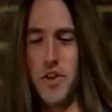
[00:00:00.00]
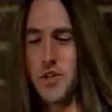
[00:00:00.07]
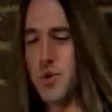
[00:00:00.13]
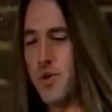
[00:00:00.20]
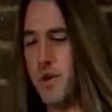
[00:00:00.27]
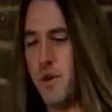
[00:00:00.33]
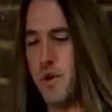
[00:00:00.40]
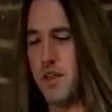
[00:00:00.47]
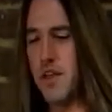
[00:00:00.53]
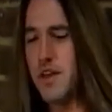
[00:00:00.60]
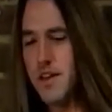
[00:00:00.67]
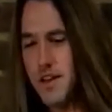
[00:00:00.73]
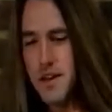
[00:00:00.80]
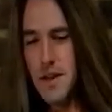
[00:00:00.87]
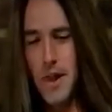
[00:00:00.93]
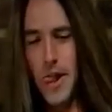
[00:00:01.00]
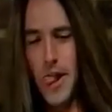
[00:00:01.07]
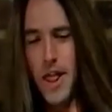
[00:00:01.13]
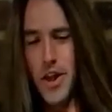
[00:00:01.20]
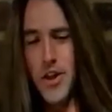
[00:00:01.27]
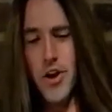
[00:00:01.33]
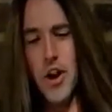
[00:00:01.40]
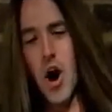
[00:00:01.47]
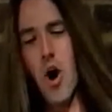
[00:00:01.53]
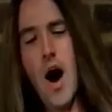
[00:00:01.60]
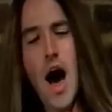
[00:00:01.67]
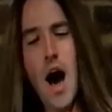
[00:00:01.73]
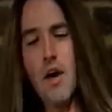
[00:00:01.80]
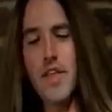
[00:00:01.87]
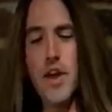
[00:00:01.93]
the truth. You know
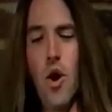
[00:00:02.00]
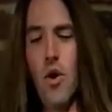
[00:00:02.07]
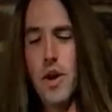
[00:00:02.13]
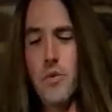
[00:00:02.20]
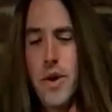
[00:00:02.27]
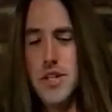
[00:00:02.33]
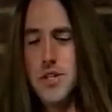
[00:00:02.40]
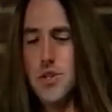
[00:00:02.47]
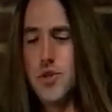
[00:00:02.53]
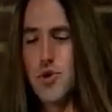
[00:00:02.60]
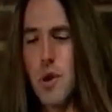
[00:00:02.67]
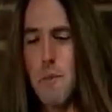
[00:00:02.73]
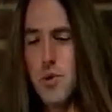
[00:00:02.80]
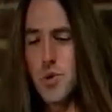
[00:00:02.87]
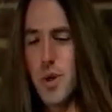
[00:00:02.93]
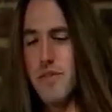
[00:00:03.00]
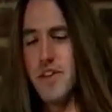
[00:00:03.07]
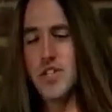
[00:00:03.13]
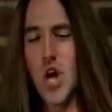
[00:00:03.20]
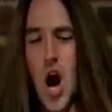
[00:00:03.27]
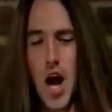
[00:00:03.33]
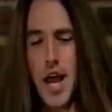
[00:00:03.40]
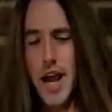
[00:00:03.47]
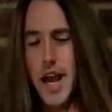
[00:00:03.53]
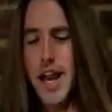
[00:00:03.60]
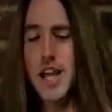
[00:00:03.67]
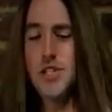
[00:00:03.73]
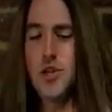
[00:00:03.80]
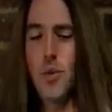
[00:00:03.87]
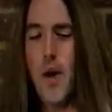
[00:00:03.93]
how the only reason strippers are even talking in
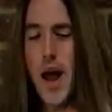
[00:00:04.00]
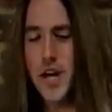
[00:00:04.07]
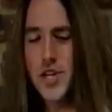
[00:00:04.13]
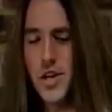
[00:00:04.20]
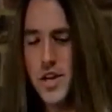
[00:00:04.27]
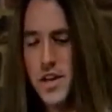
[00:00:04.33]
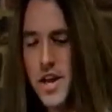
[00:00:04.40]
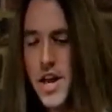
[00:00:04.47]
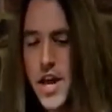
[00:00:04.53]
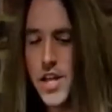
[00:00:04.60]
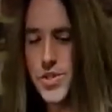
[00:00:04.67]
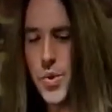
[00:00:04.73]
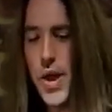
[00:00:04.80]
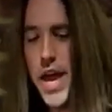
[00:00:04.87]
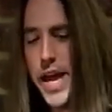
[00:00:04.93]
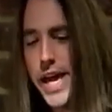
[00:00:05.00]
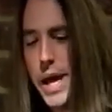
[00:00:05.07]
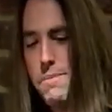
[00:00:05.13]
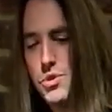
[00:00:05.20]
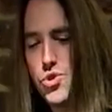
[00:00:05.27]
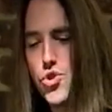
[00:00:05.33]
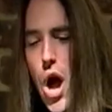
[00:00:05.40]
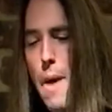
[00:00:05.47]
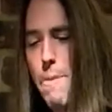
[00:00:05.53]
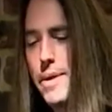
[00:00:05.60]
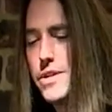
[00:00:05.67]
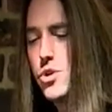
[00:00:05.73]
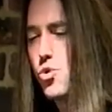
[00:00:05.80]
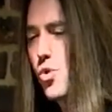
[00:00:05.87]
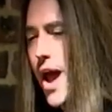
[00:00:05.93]
his direction is so he keeps
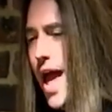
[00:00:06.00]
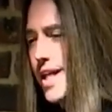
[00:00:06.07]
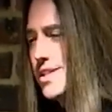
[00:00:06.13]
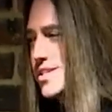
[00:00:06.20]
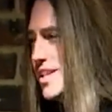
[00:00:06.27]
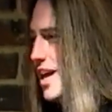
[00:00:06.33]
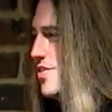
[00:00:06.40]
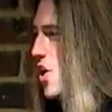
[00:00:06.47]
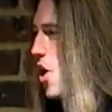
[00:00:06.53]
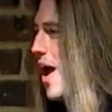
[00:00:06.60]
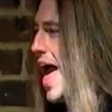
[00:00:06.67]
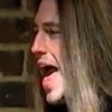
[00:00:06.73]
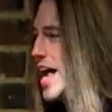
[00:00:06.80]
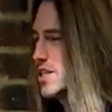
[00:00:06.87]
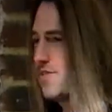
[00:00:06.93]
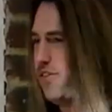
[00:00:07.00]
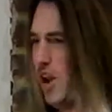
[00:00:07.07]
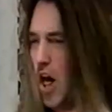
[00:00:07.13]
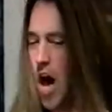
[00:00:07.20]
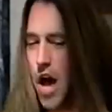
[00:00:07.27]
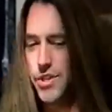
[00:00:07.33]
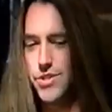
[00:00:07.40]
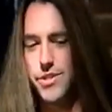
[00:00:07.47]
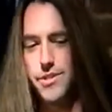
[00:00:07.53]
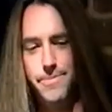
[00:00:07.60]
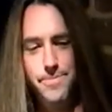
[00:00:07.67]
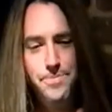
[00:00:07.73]
dropping grants in their ass floss.